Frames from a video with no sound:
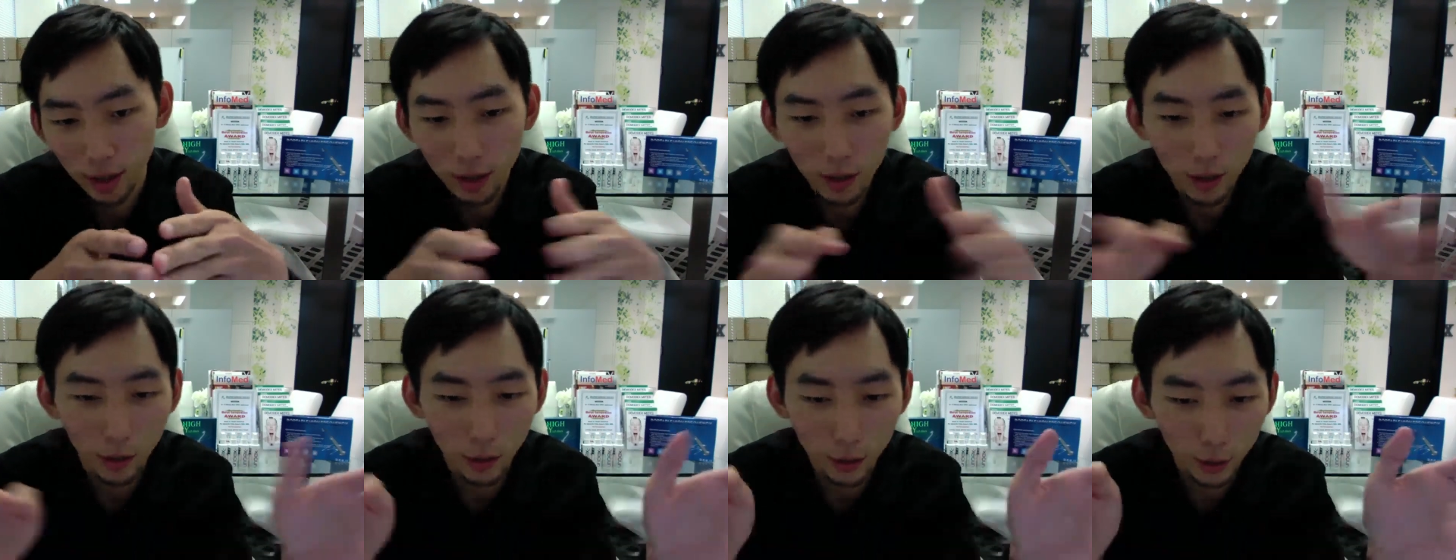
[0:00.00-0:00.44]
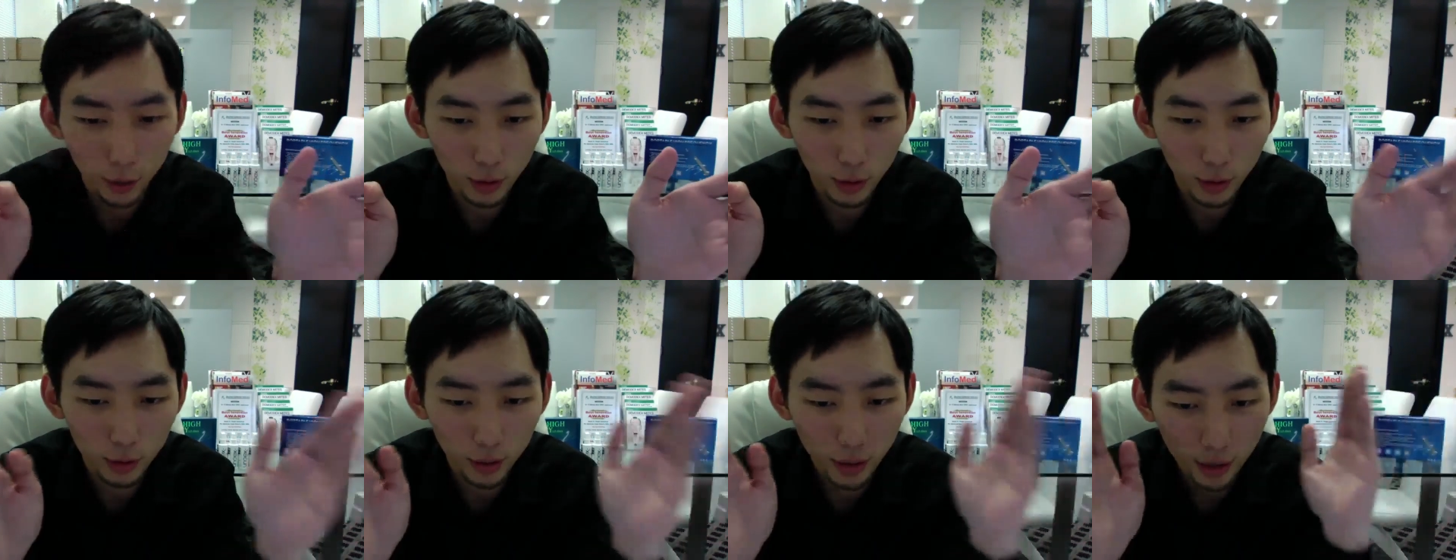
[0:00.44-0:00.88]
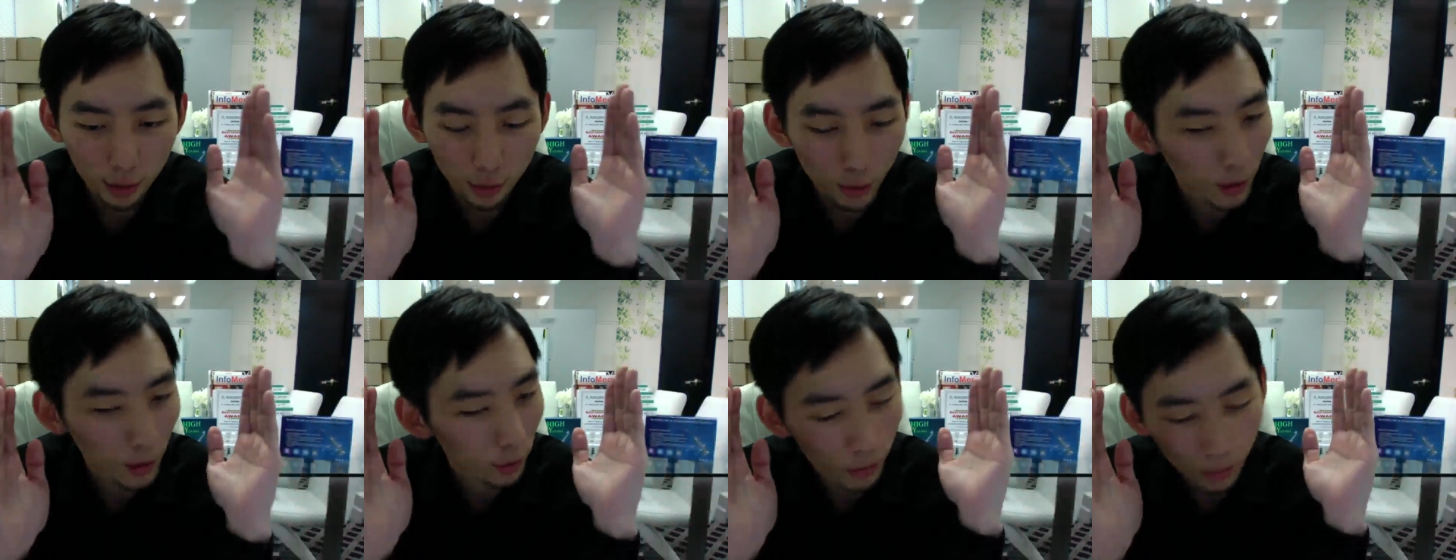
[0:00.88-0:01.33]
oh, you can get
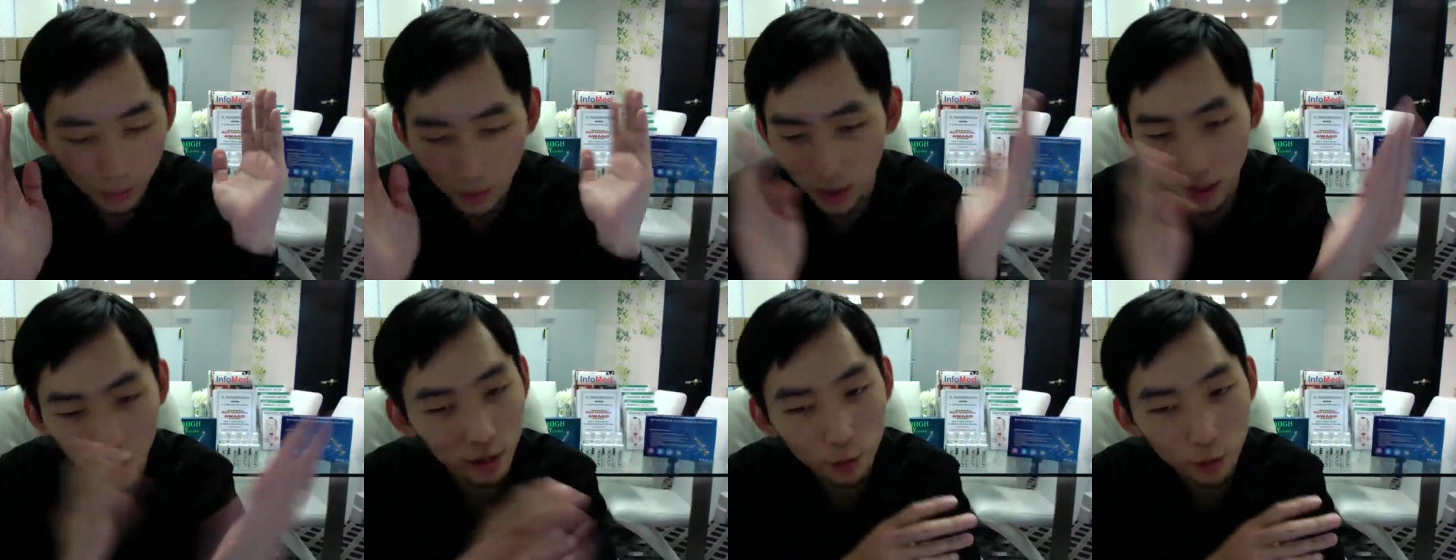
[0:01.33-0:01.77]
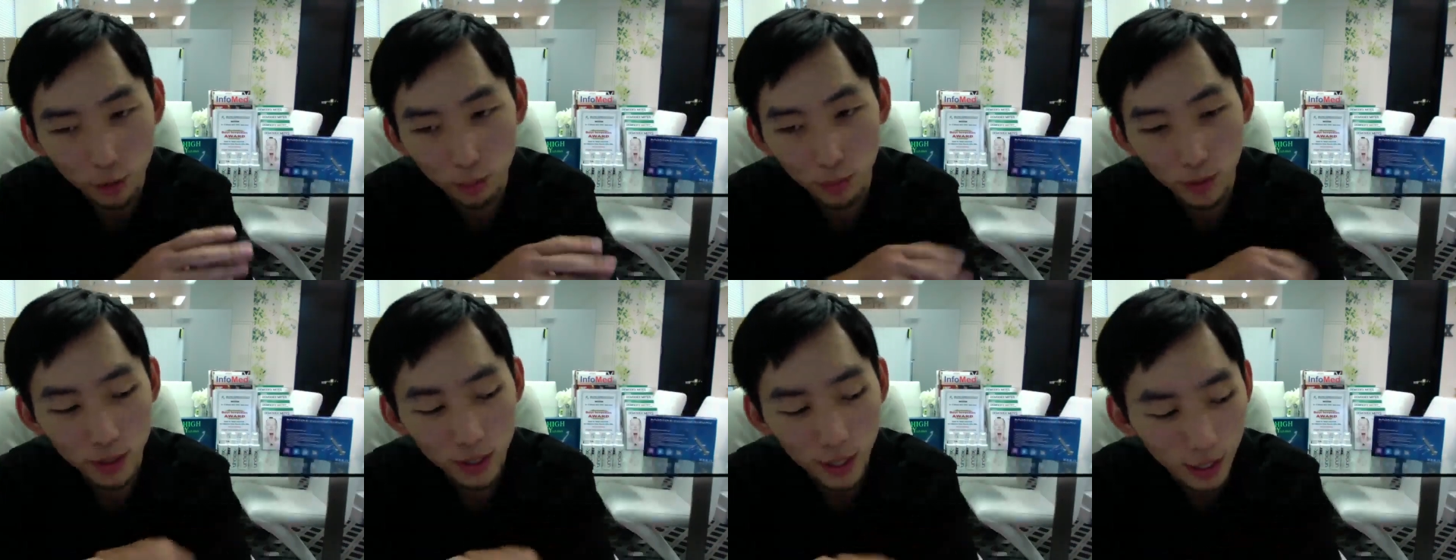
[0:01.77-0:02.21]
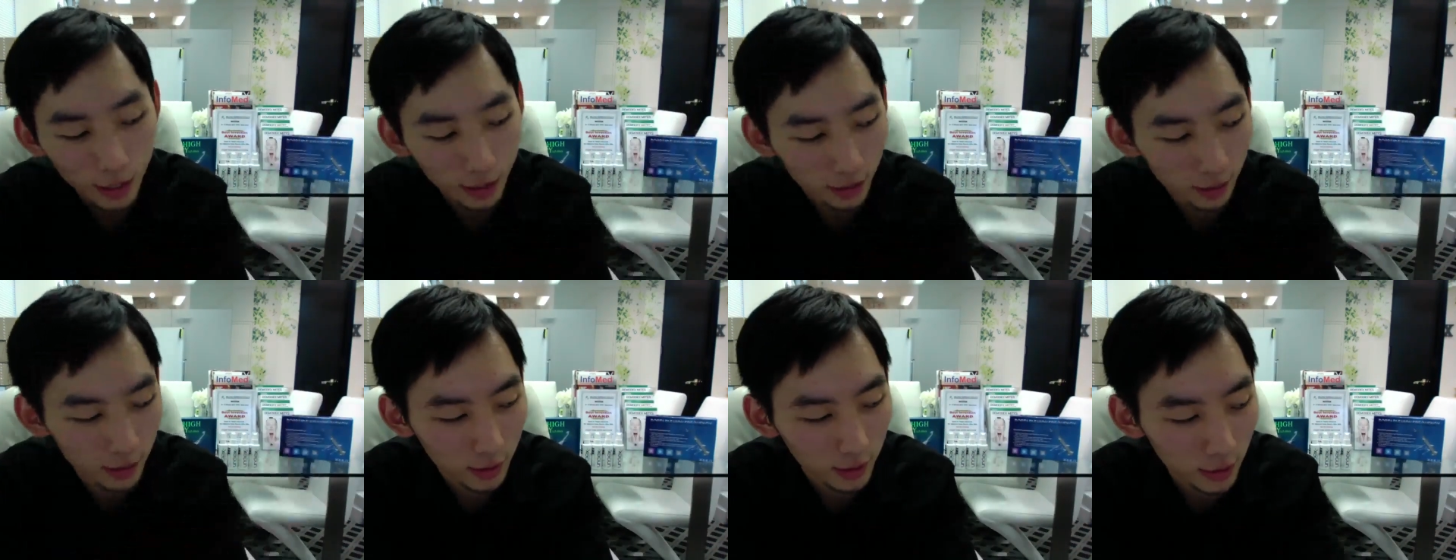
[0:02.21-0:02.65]
rid of them 100%
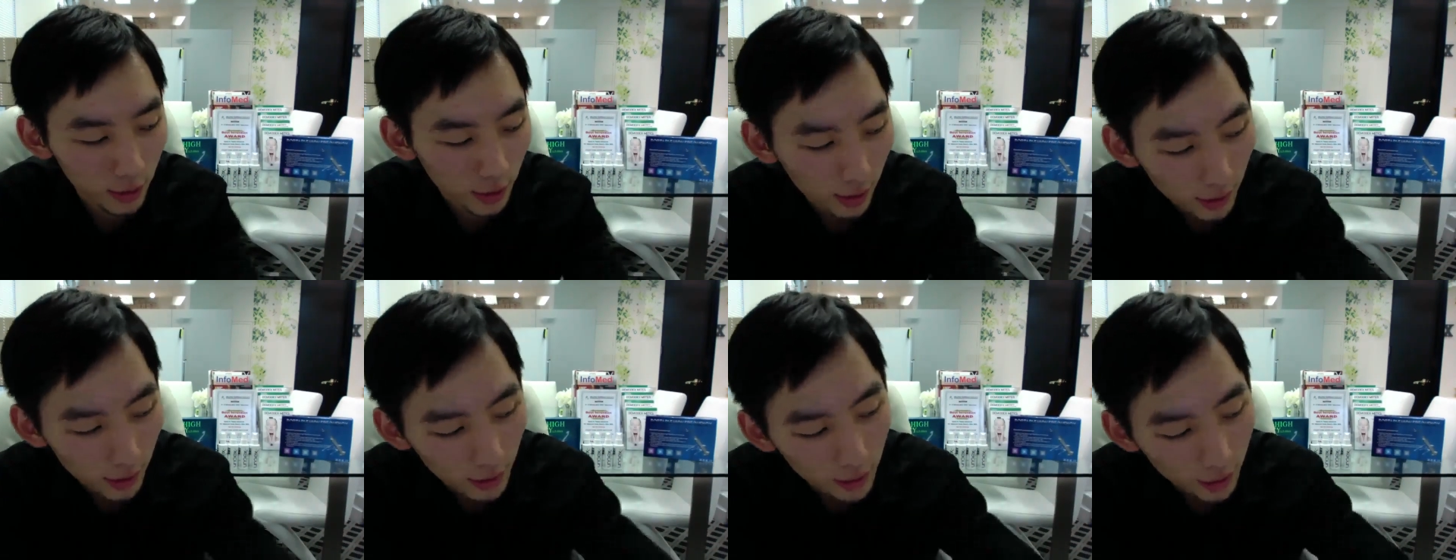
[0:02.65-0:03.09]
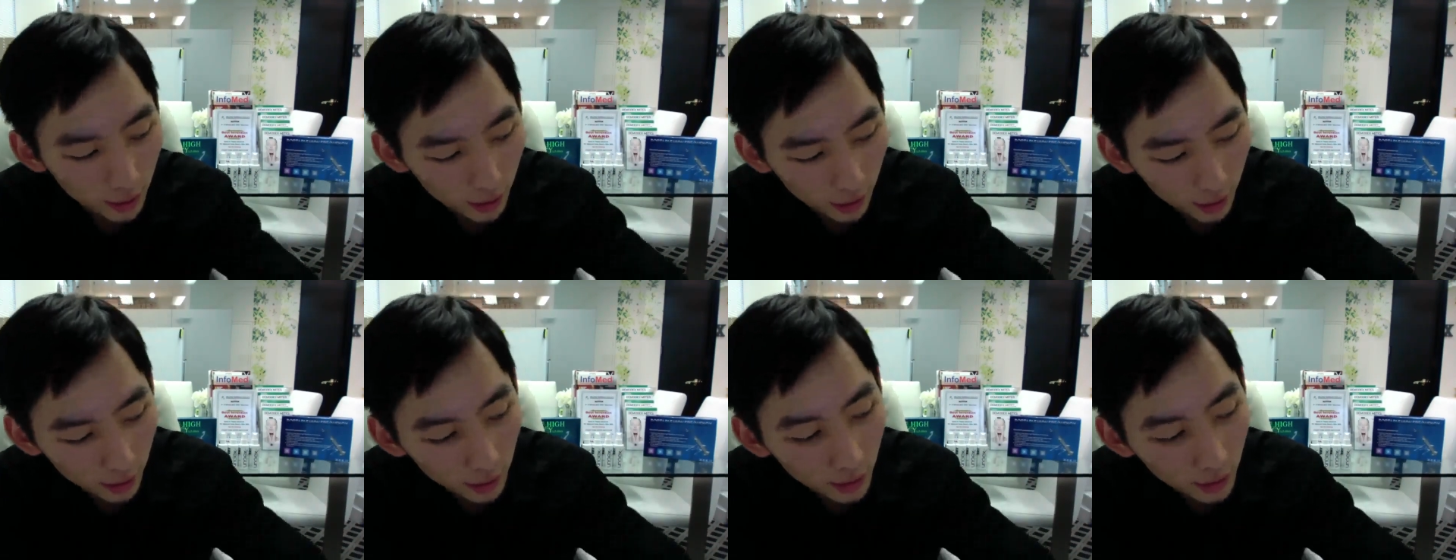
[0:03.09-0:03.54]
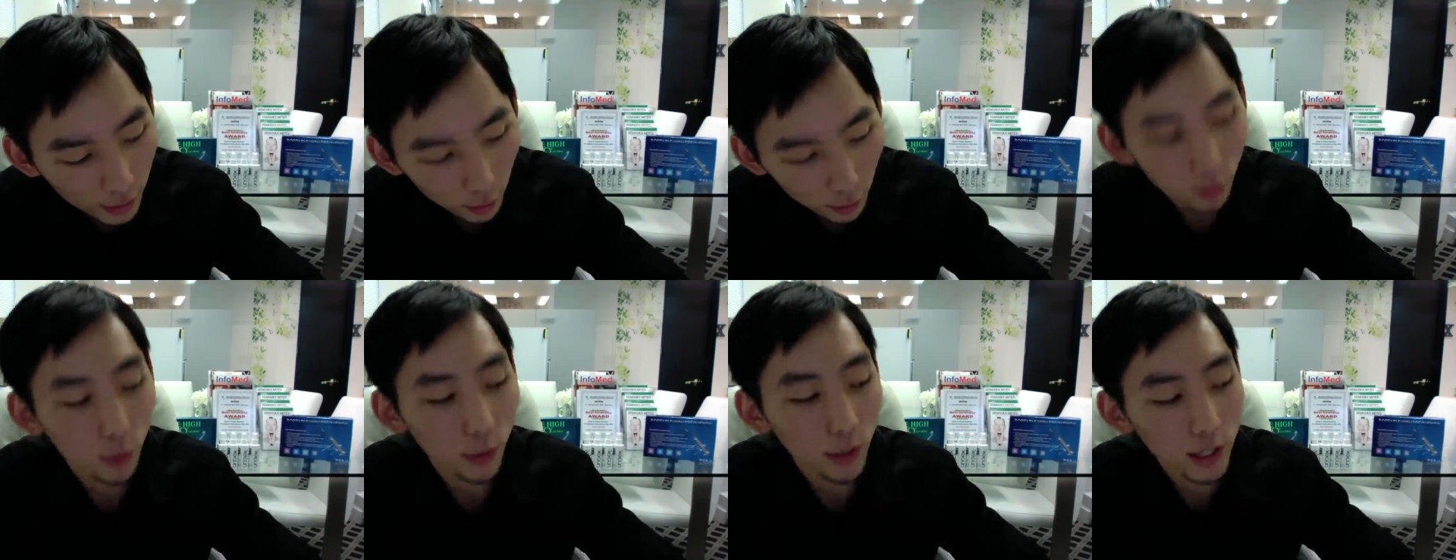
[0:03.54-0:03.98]
because there can
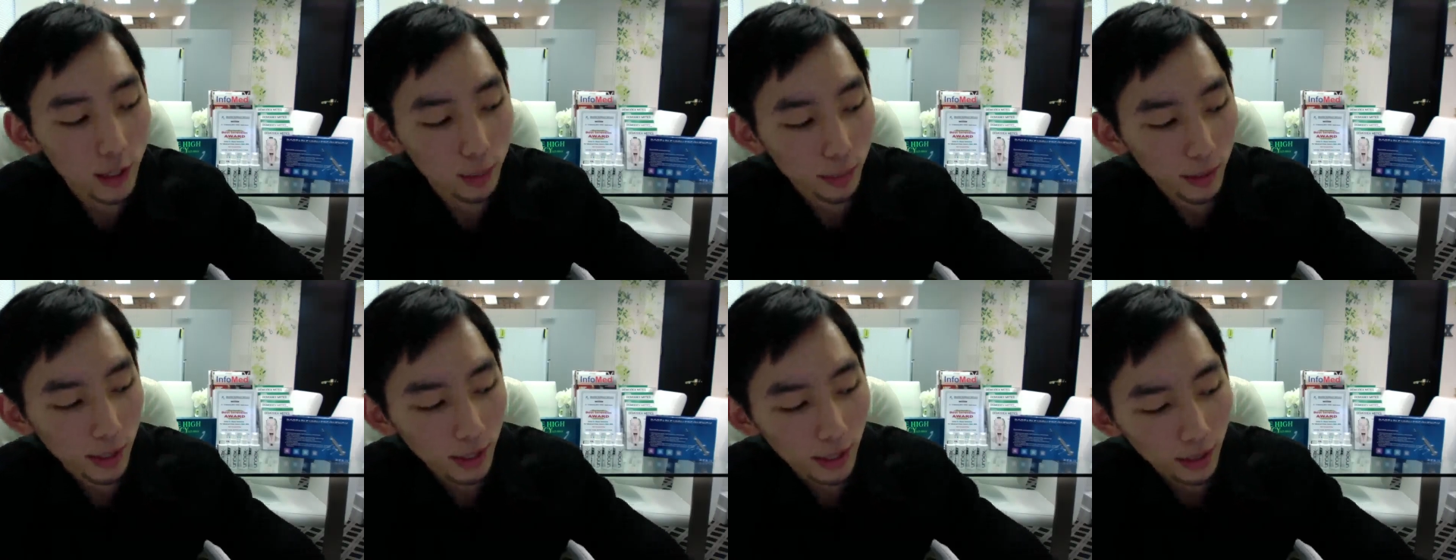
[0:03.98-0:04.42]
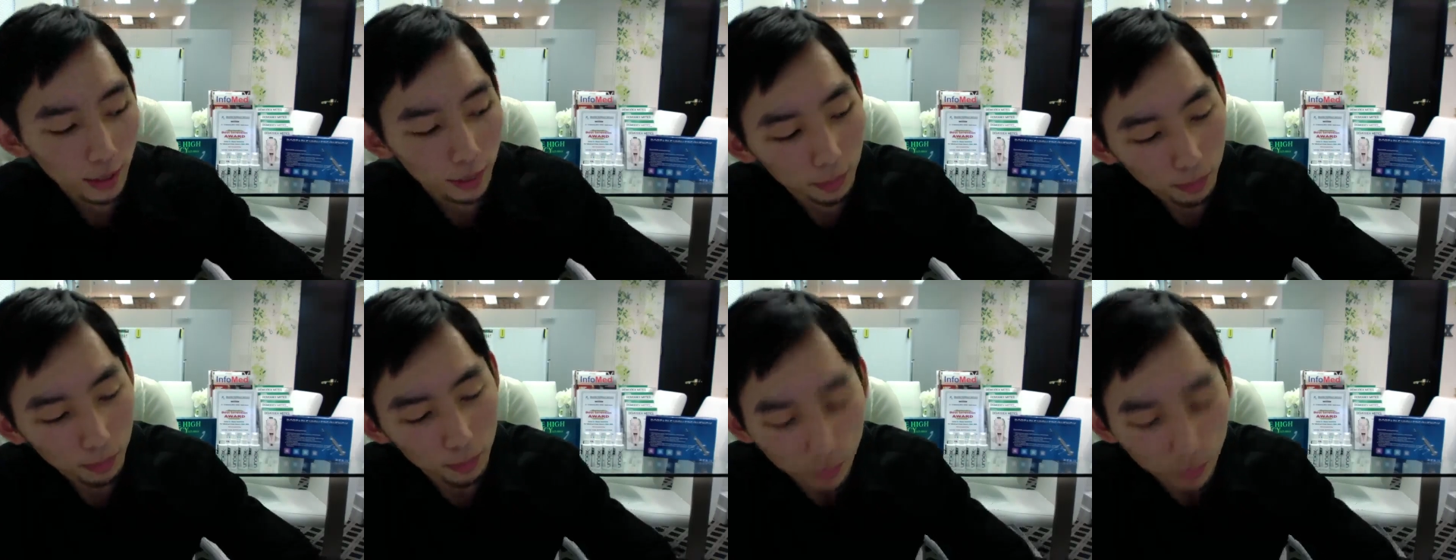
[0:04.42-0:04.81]
always be